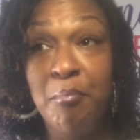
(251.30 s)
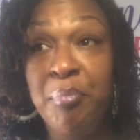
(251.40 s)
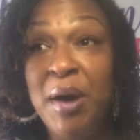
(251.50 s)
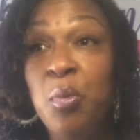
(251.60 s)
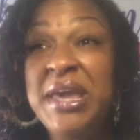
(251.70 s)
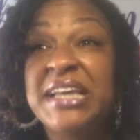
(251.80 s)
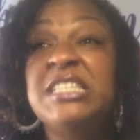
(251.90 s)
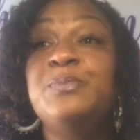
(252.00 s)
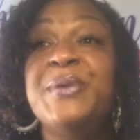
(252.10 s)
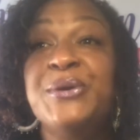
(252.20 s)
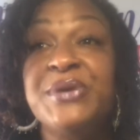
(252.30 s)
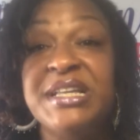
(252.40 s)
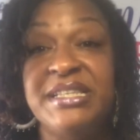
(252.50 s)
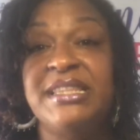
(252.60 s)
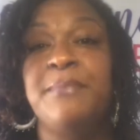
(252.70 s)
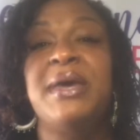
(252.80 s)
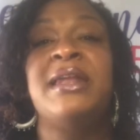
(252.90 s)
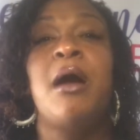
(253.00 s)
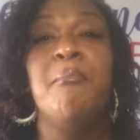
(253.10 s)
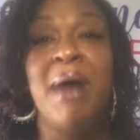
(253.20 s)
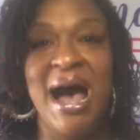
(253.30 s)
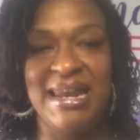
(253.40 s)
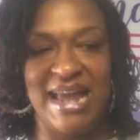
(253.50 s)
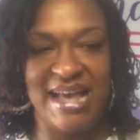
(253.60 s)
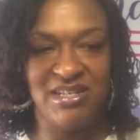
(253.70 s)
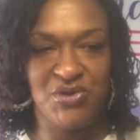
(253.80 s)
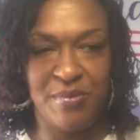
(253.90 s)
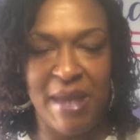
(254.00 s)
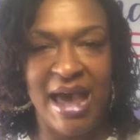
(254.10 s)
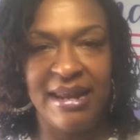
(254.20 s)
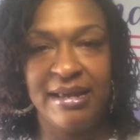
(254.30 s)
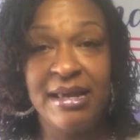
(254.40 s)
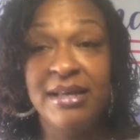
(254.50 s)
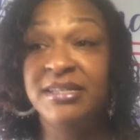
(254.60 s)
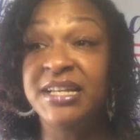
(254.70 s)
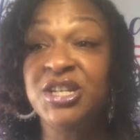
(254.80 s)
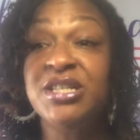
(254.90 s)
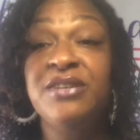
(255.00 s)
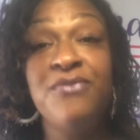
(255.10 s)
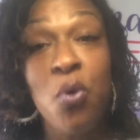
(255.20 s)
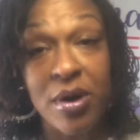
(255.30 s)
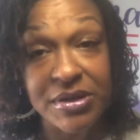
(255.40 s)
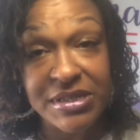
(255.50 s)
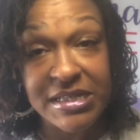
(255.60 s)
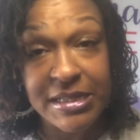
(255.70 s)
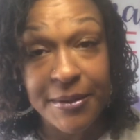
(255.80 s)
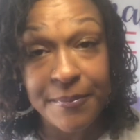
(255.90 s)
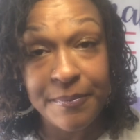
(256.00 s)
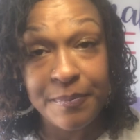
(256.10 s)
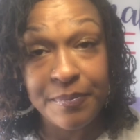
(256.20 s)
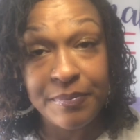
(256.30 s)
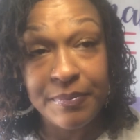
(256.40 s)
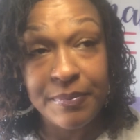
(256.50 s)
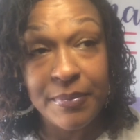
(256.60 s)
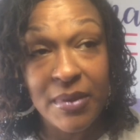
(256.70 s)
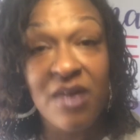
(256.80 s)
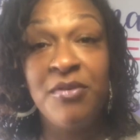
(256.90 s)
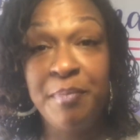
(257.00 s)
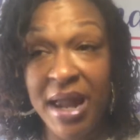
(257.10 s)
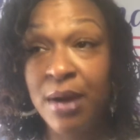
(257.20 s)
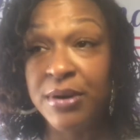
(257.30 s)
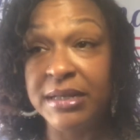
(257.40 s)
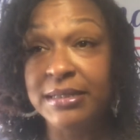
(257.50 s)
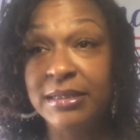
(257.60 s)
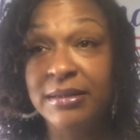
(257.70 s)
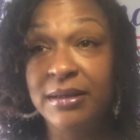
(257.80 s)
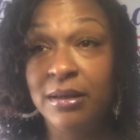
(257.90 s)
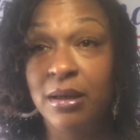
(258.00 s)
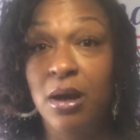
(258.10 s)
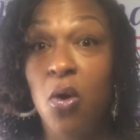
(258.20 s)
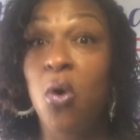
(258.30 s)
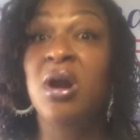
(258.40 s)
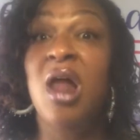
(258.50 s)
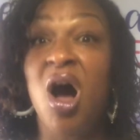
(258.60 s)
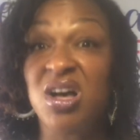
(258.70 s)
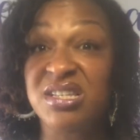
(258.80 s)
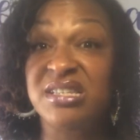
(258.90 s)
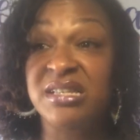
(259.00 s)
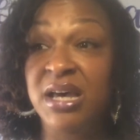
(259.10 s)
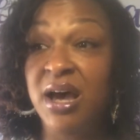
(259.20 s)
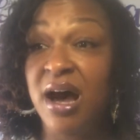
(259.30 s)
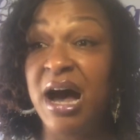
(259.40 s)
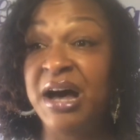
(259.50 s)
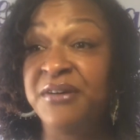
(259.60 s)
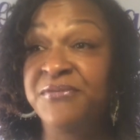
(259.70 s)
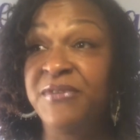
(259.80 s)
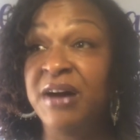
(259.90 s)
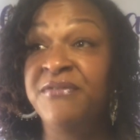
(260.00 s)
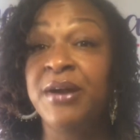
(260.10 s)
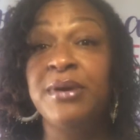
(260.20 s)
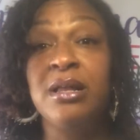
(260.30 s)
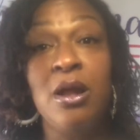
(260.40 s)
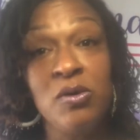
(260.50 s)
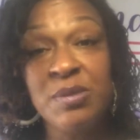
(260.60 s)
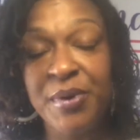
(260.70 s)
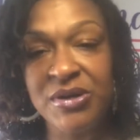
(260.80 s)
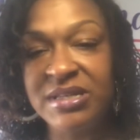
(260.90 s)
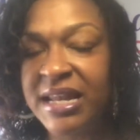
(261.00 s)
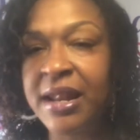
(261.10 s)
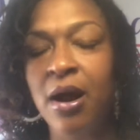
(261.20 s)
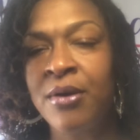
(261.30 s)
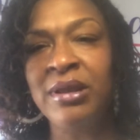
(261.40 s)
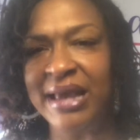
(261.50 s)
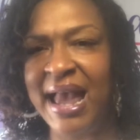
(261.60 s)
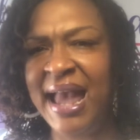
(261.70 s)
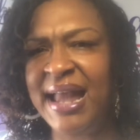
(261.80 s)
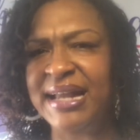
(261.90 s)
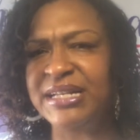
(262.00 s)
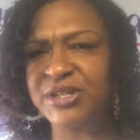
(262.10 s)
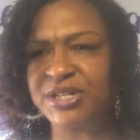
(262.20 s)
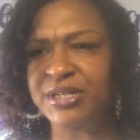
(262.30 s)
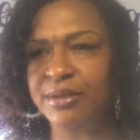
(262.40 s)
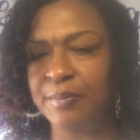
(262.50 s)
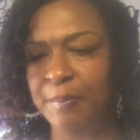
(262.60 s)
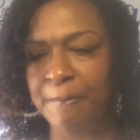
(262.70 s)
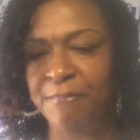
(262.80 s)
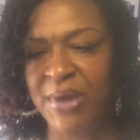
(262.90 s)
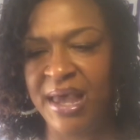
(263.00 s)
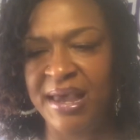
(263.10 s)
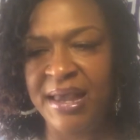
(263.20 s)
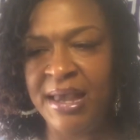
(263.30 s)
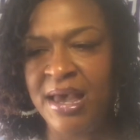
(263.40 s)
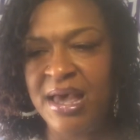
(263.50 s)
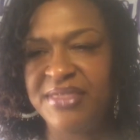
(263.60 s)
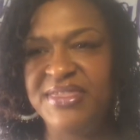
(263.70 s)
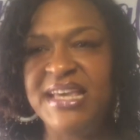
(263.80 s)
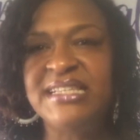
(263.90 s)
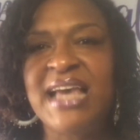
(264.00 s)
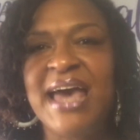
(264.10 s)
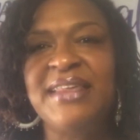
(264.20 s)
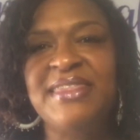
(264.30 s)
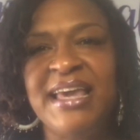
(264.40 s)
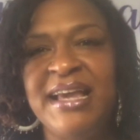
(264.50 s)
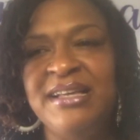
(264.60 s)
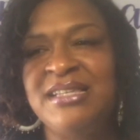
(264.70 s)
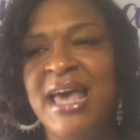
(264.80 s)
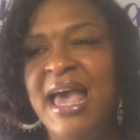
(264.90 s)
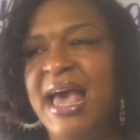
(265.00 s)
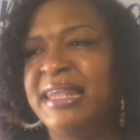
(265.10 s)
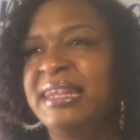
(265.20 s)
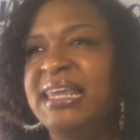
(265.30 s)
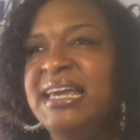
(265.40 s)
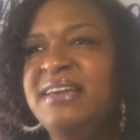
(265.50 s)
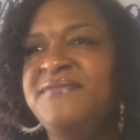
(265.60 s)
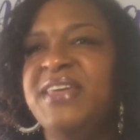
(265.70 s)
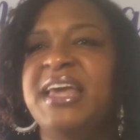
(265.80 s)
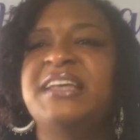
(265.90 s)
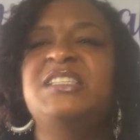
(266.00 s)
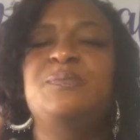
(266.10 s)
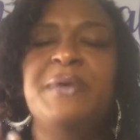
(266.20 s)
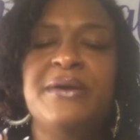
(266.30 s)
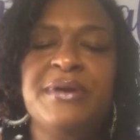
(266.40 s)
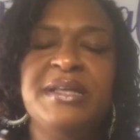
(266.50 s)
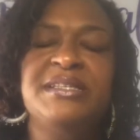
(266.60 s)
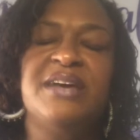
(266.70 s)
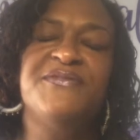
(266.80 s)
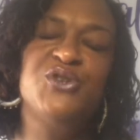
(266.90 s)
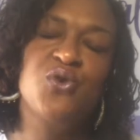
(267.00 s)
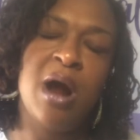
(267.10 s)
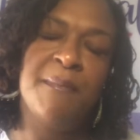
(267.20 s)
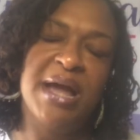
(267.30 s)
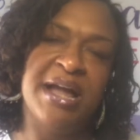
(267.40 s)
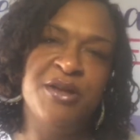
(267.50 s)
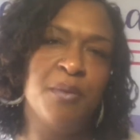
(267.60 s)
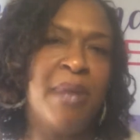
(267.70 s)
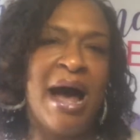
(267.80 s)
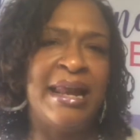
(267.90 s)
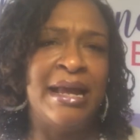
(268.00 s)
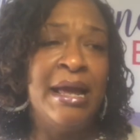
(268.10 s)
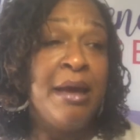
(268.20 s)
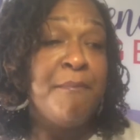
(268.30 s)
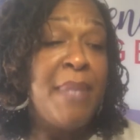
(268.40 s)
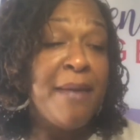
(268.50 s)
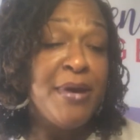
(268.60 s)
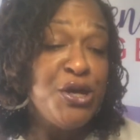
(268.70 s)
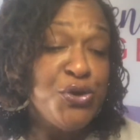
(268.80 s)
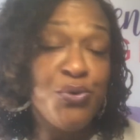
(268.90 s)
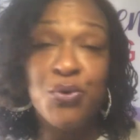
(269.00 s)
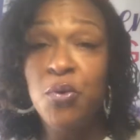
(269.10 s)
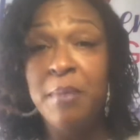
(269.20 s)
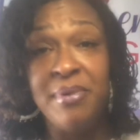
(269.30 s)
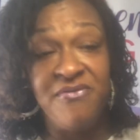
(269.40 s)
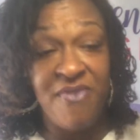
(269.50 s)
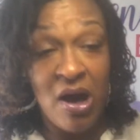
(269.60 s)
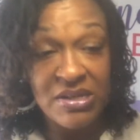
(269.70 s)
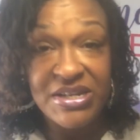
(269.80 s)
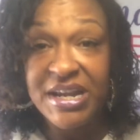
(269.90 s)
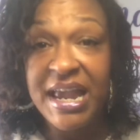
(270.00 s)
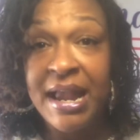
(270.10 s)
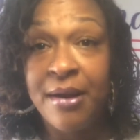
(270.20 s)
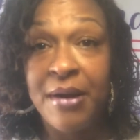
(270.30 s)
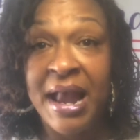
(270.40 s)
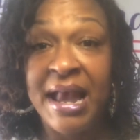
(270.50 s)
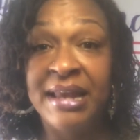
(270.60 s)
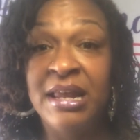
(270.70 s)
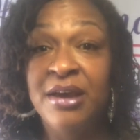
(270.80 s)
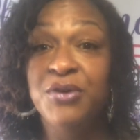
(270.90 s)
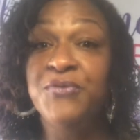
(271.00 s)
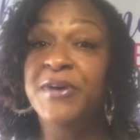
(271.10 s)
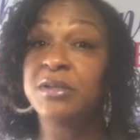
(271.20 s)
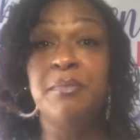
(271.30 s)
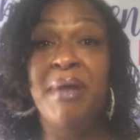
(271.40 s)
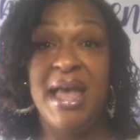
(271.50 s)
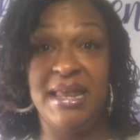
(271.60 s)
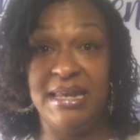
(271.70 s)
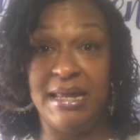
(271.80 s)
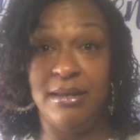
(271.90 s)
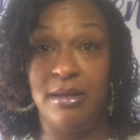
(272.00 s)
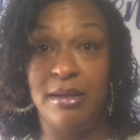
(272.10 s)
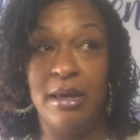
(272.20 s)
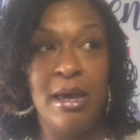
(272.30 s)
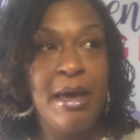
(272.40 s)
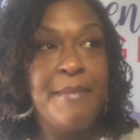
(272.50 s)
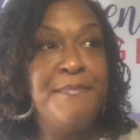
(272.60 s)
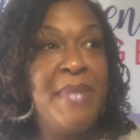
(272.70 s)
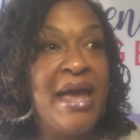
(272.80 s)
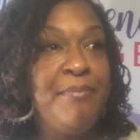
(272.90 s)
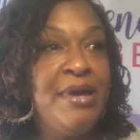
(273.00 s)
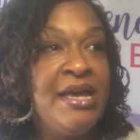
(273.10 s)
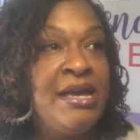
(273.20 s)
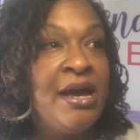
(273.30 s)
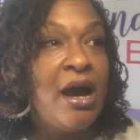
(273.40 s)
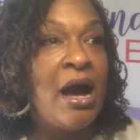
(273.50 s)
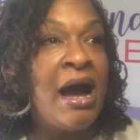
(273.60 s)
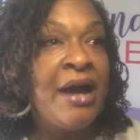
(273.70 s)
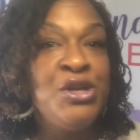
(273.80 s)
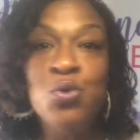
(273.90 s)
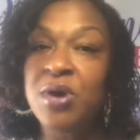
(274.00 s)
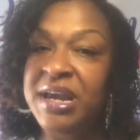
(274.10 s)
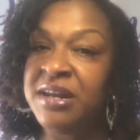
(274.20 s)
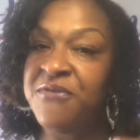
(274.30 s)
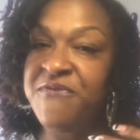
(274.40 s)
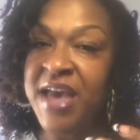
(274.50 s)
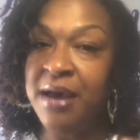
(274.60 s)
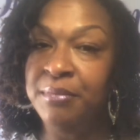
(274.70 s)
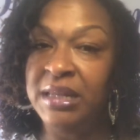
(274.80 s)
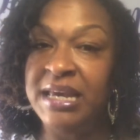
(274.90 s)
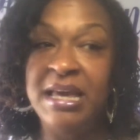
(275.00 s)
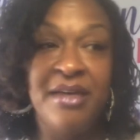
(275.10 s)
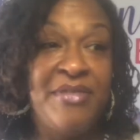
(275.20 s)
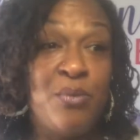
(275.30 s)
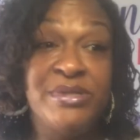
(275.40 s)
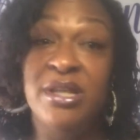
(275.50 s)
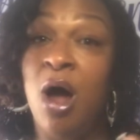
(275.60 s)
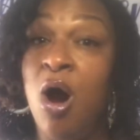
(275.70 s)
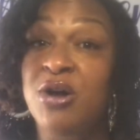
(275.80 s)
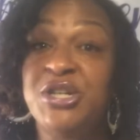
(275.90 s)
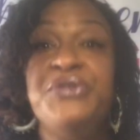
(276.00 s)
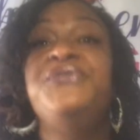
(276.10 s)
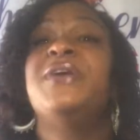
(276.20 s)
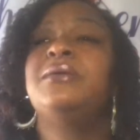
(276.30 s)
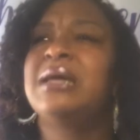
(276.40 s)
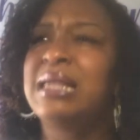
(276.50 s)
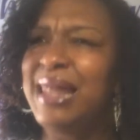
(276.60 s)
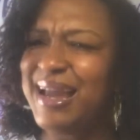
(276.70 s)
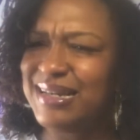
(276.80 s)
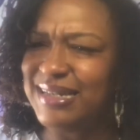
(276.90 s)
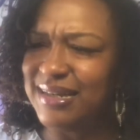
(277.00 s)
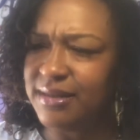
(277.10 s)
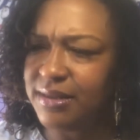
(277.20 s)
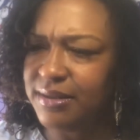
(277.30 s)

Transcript: but we experience them in our body as traumatic, such as divorce of a parent or loss of a very close person at an early age, okay? These kind of things leave the experience of trauma in your body. Maybe you grew up in foster care and you felt abandoned. Maybe you were in a family that was large and you felt neglected.